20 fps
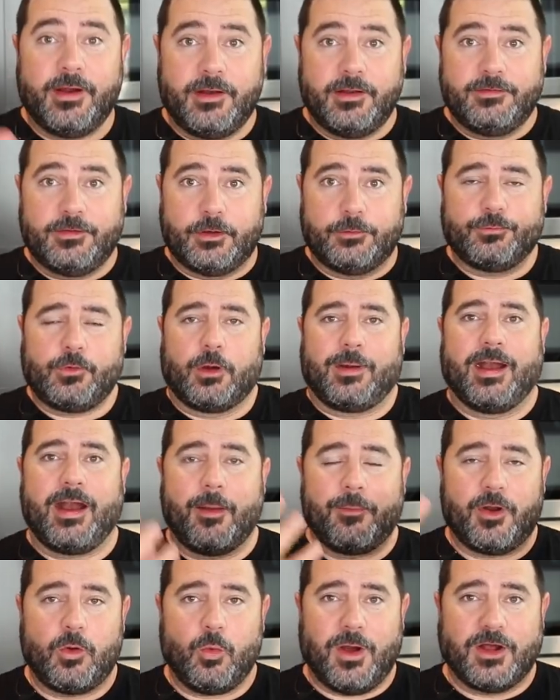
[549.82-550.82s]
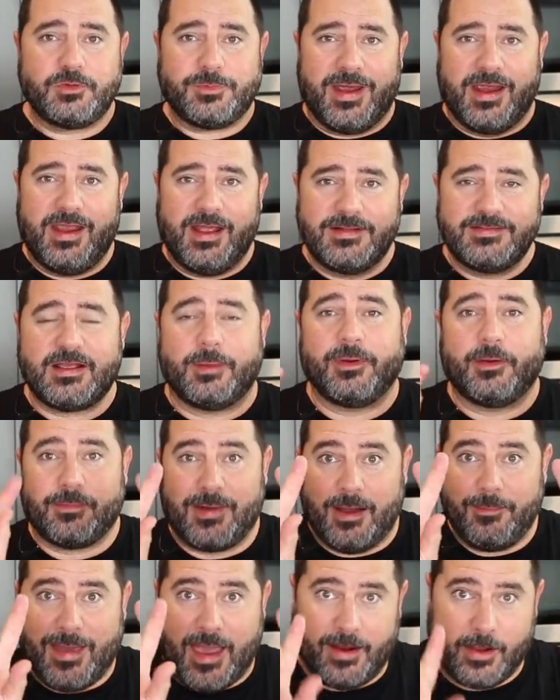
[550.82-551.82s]
gonna do. All right, I'm gonna wash my hands. I'll be
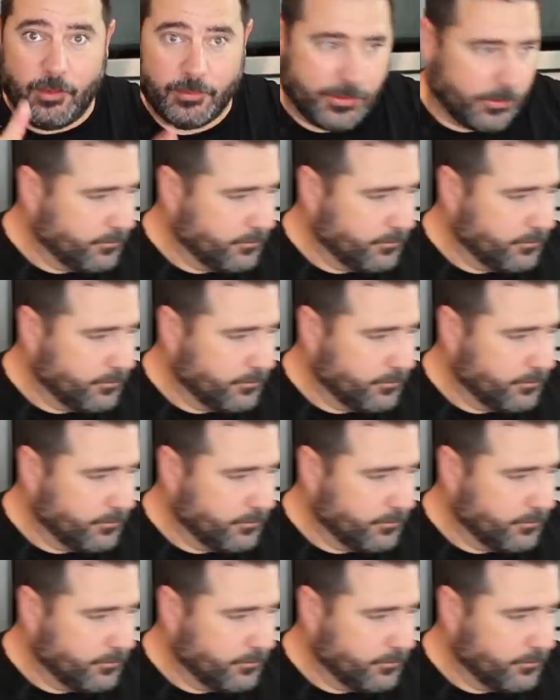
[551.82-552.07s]
right back, hold